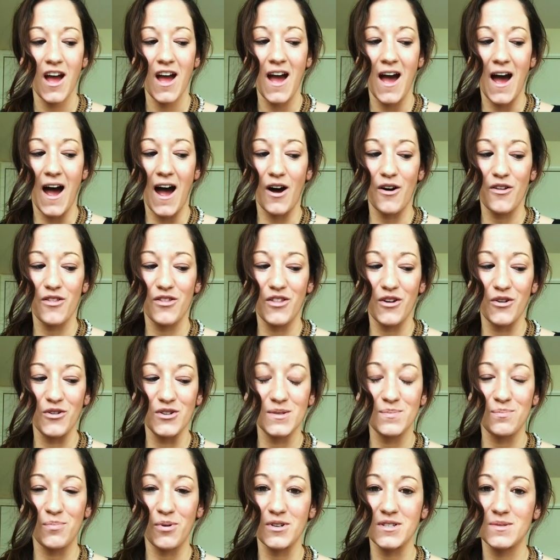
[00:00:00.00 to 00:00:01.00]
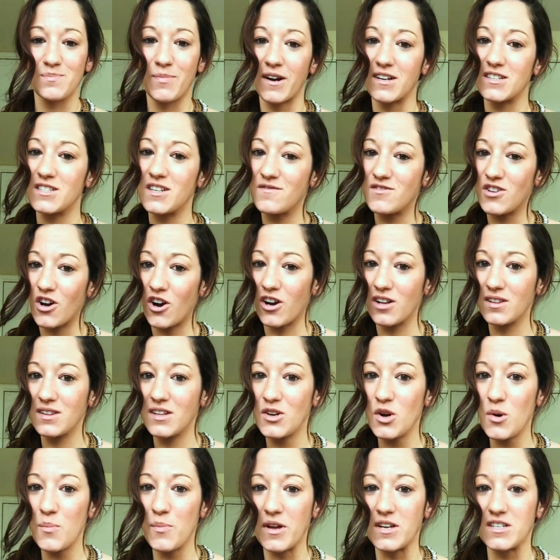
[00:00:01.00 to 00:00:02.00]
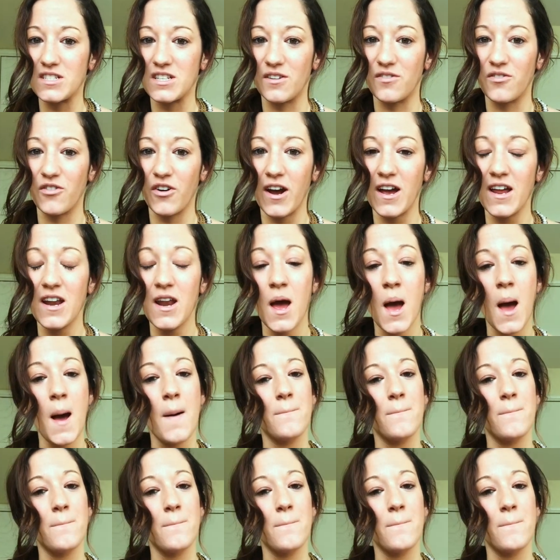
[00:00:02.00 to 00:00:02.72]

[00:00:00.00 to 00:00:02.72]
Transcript: how those perspectives are a little bit different,